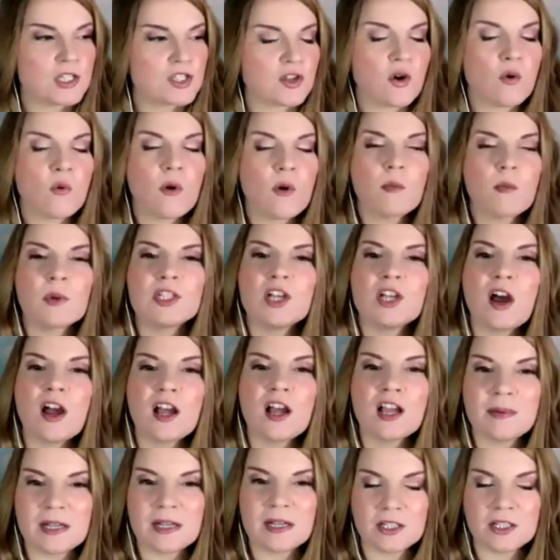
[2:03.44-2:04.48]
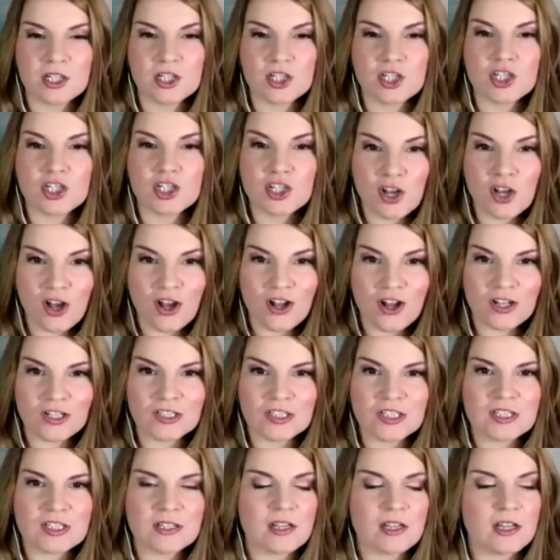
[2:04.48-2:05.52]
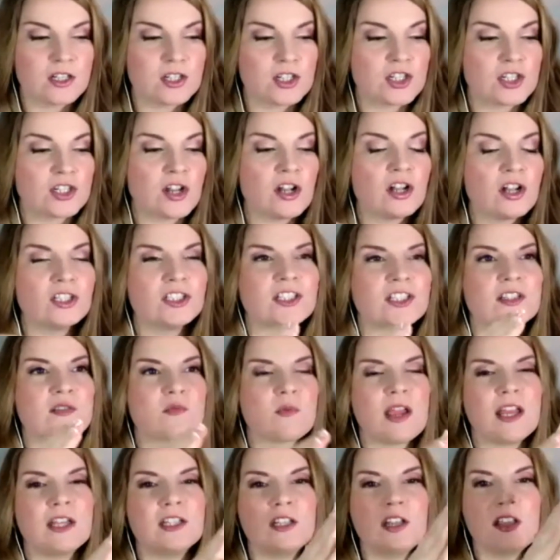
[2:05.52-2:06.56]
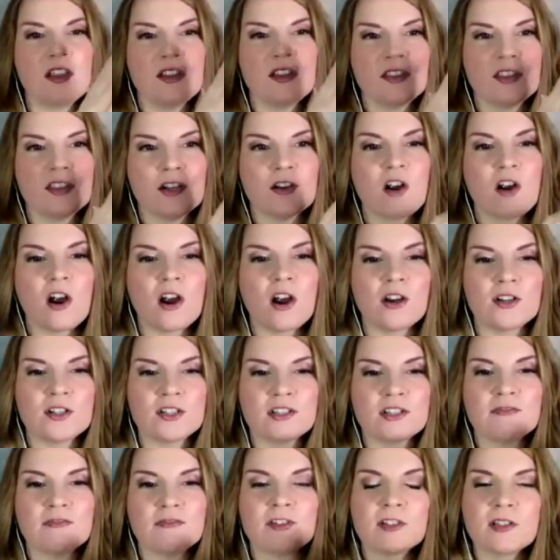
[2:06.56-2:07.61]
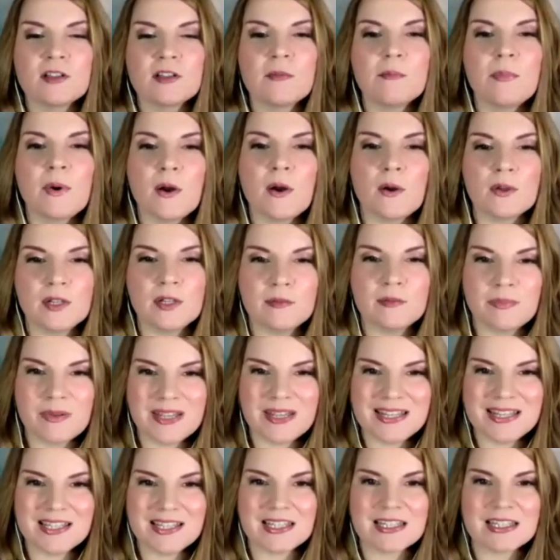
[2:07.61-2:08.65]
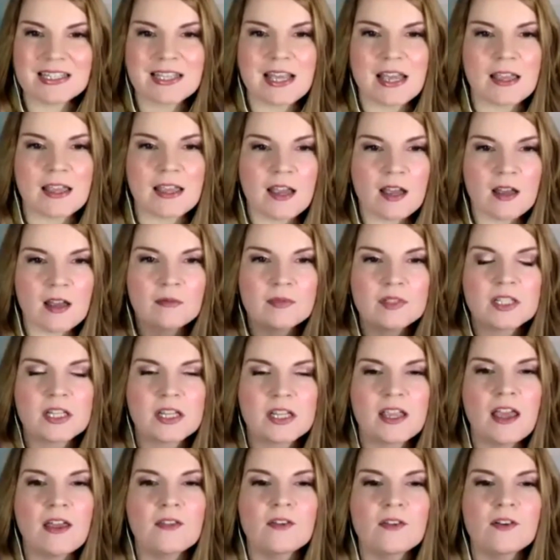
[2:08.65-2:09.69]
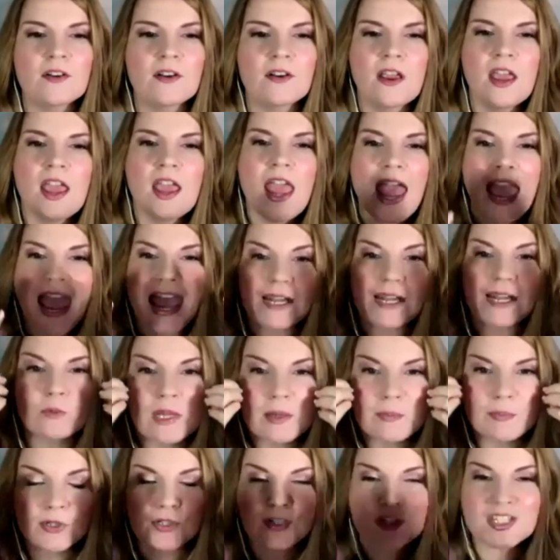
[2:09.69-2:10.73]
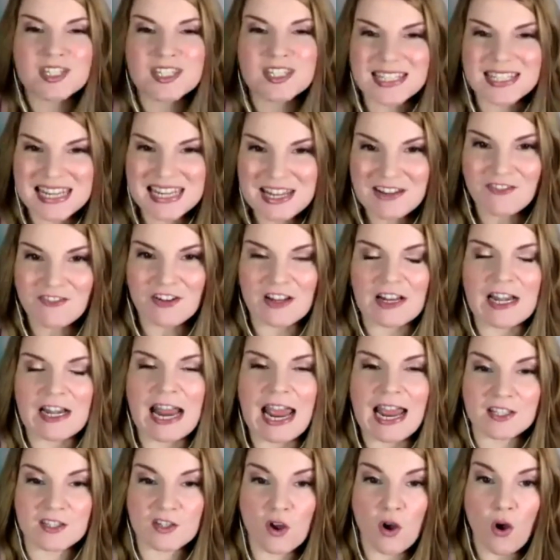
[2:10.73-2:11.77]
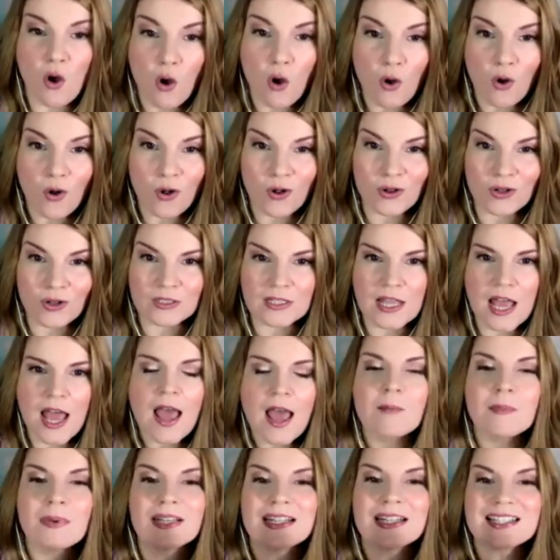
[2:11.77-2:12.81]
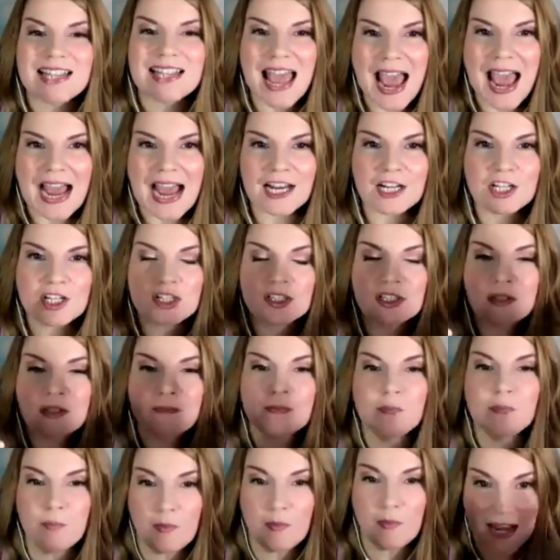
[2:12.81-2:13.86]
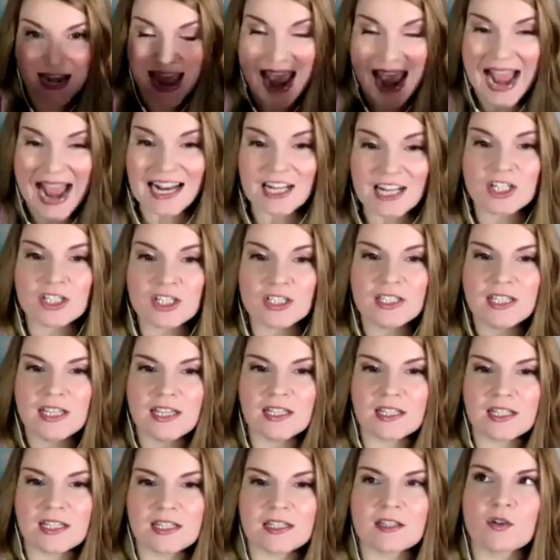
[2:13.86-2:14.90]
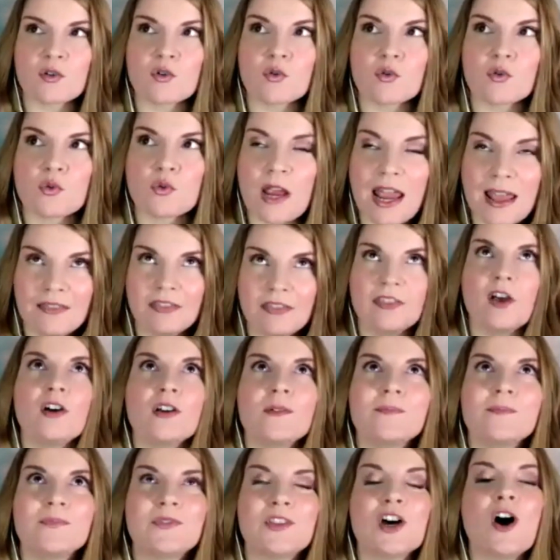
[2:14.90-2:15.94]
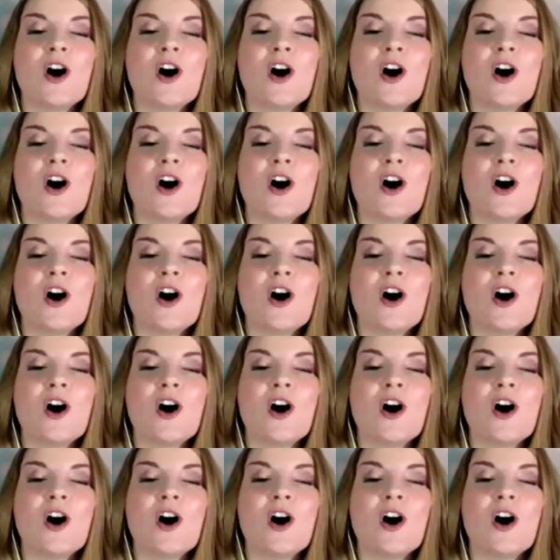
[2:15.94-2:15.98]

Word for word: so when we talk about a gestalt a gestalt is when there are different component pieces that come together and we perceive it as a whole but it's actually it actually is and the